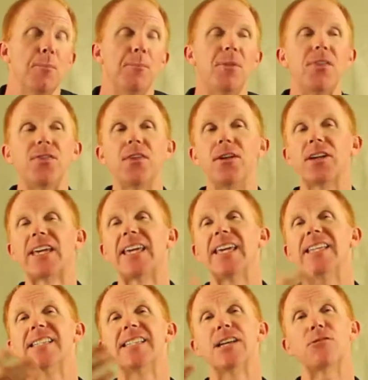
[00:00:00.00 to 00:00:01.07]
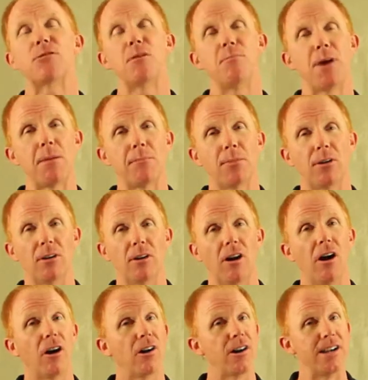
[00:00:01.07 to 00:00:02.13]
but the kids that remember
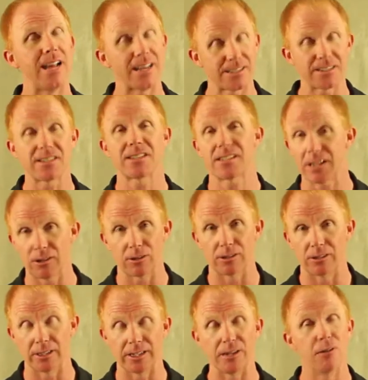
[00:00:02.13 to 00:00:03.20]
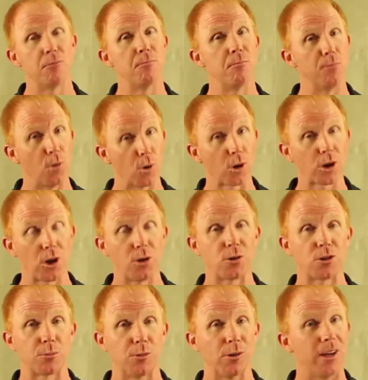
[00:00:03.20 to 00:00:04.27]
are necessarily more
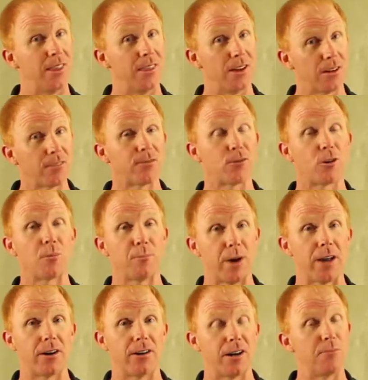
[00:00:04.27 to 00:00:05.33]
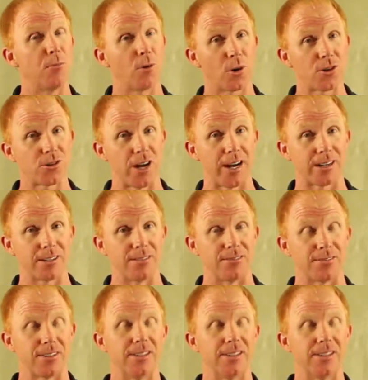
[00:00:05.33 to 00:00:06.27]
coachable and therefore better and more attractive